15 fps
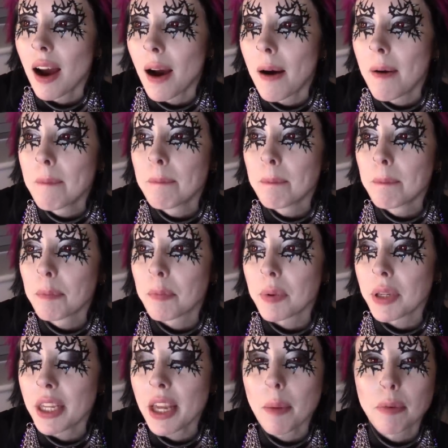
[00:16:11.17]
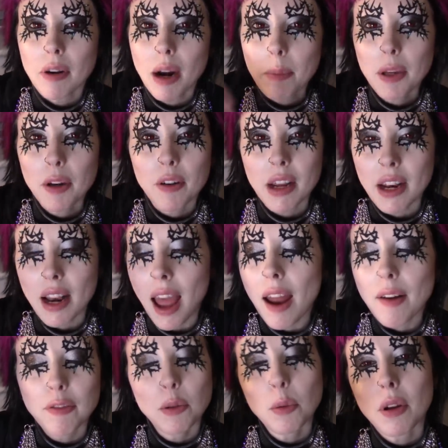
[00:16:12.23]
But yeah, Premier Inn,
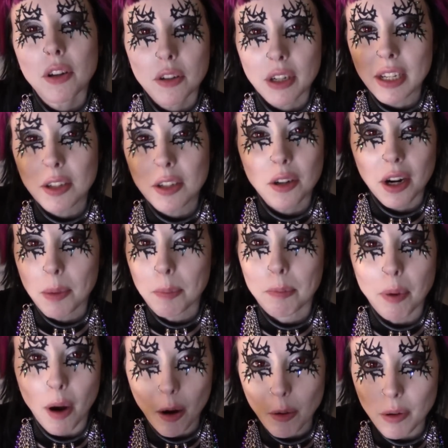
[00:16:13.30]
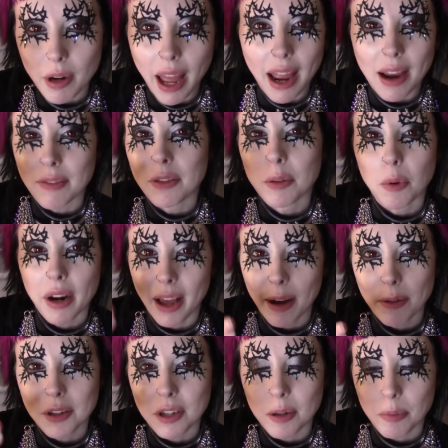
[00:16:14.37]
everyone is trying to bone everyone
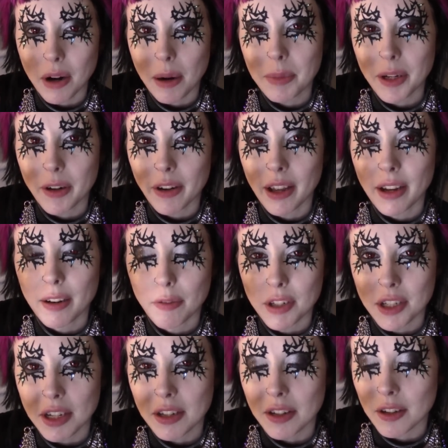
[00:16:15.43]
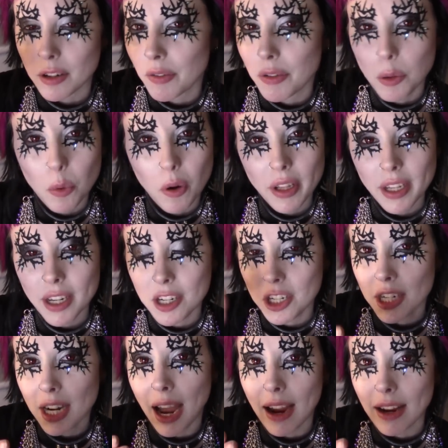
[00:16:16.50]
else at Premier Inn at Resistance. So if you want to get
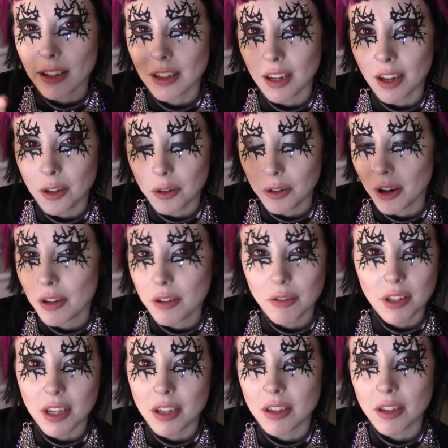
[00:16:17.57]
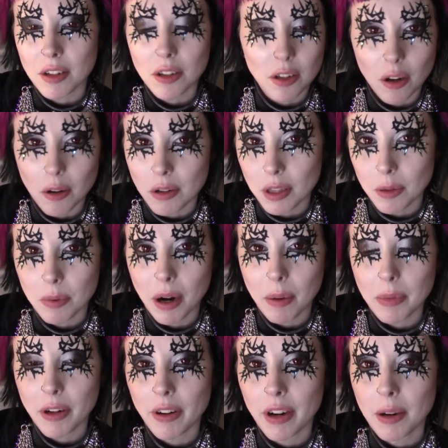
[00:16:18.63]
shagged and you're going to Resistance, go to the
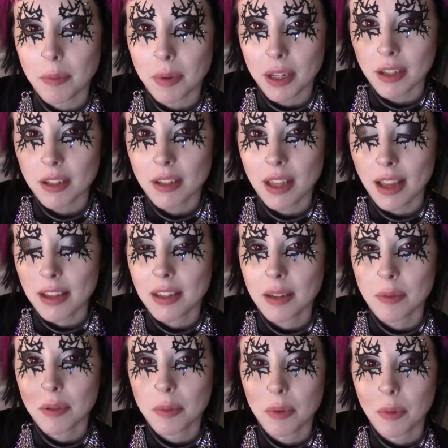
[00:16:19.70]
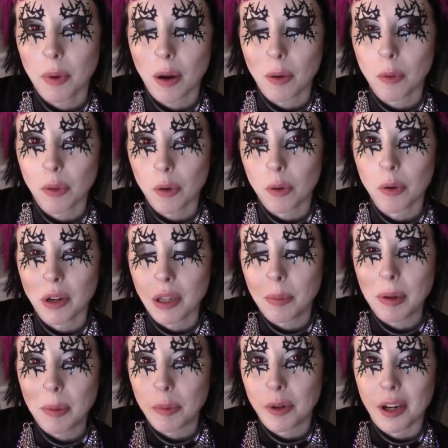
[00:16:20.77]
Premier Inn, because that seems to be where all the horny
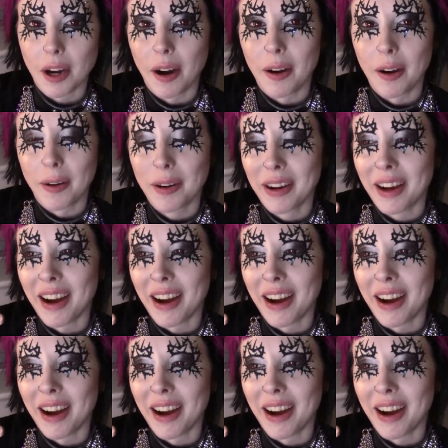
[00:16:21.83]
people go.